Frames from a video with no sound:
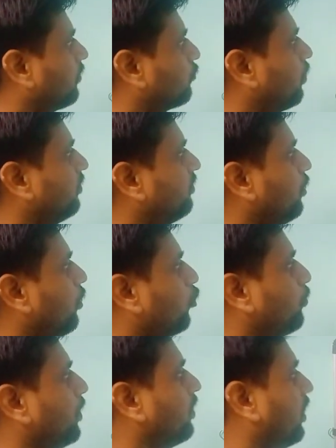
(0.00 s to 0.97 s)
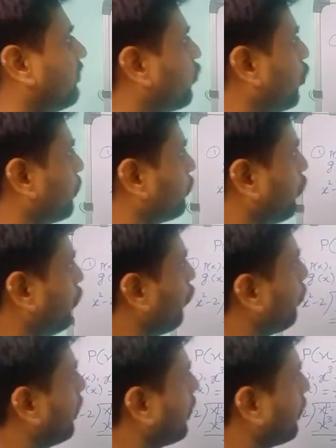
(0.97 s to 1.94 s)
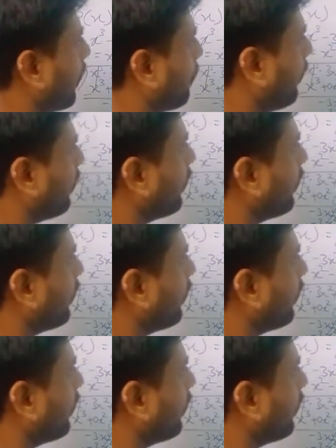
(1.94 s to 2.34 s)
square is there, you have to make x cube. So you multiply by